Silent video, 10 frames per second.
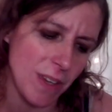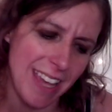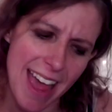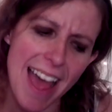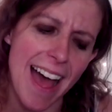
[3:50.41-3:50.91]

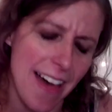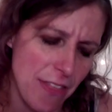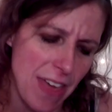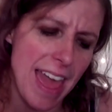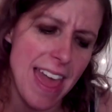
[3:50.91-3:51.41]
Yeah,
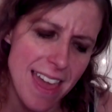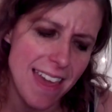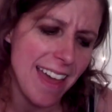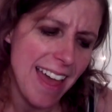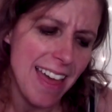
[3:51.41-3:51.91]

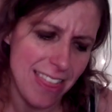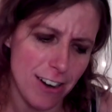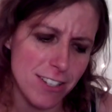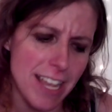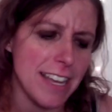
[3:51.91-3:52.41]

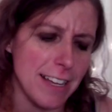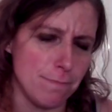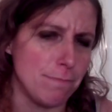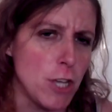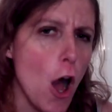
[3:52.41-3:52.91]
there's
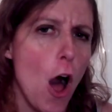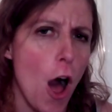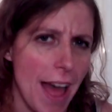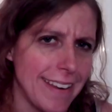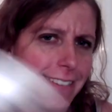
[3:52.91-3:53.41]

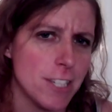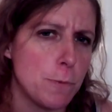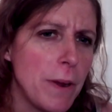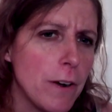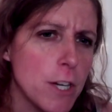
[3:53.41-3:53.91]
God,
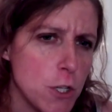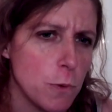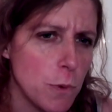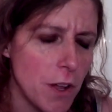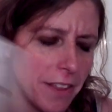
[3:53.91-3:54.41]

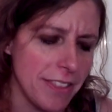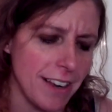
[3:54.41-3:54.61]
spiritual.